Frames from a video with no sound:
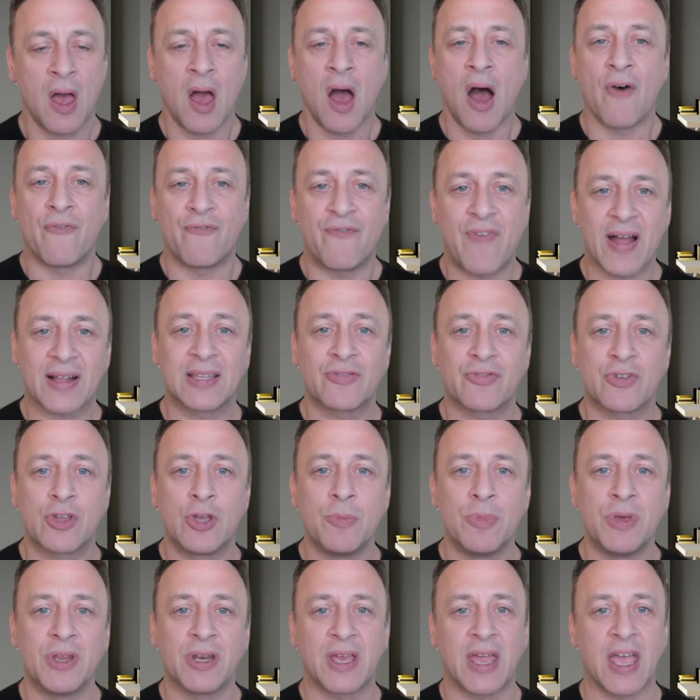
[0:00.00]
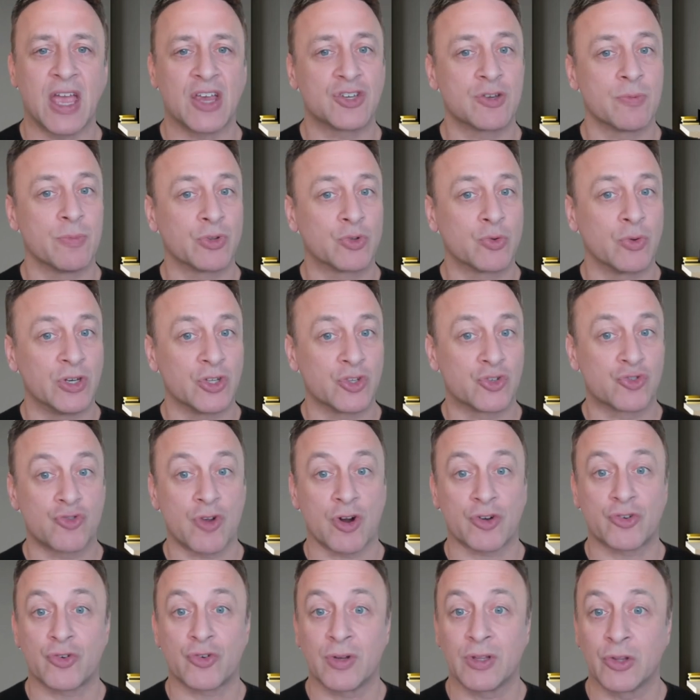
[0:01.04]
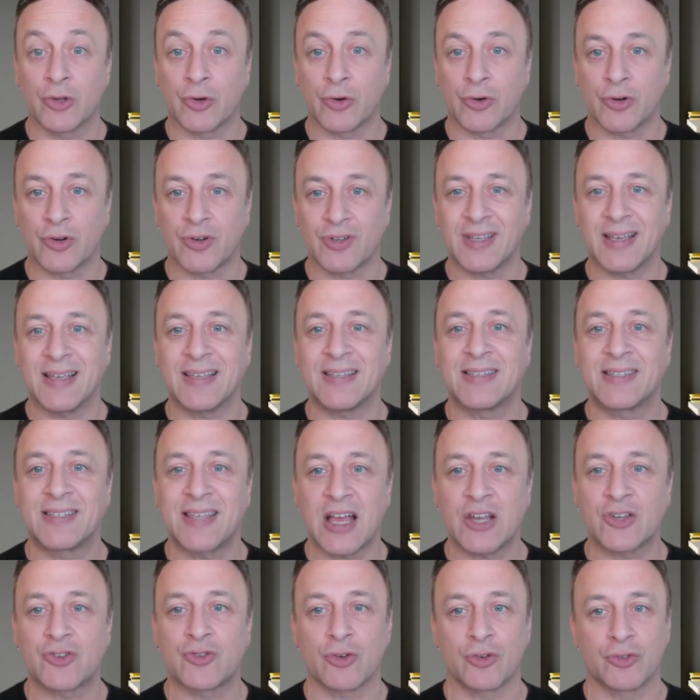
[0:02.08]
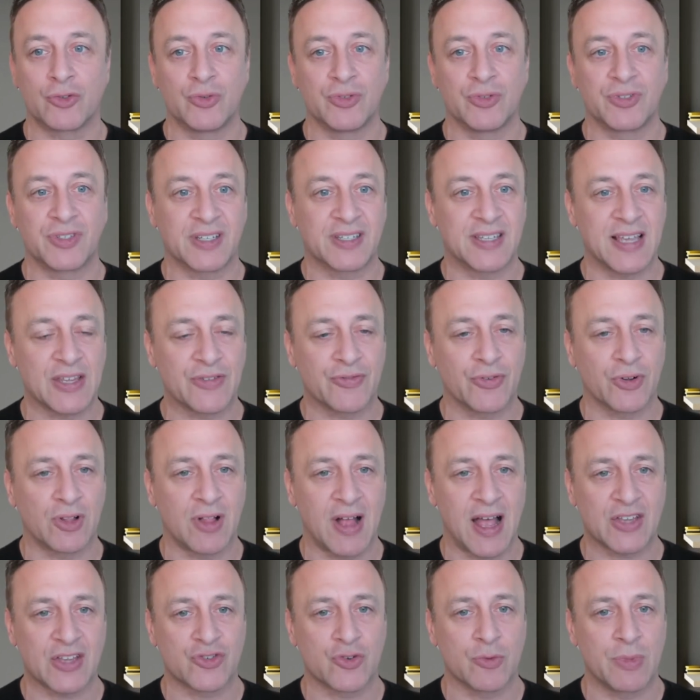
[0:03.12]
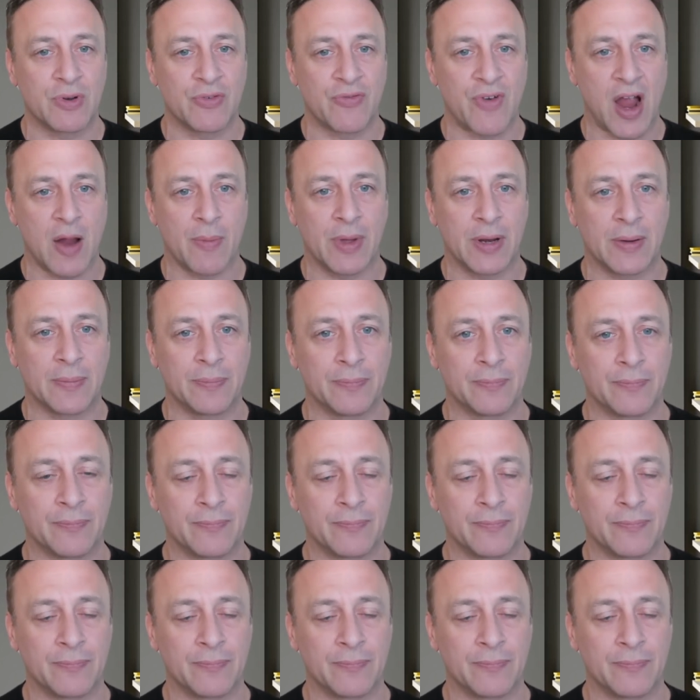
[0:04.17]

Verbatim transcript: Effective communication between instructor and learners is central to a successful classroom environment.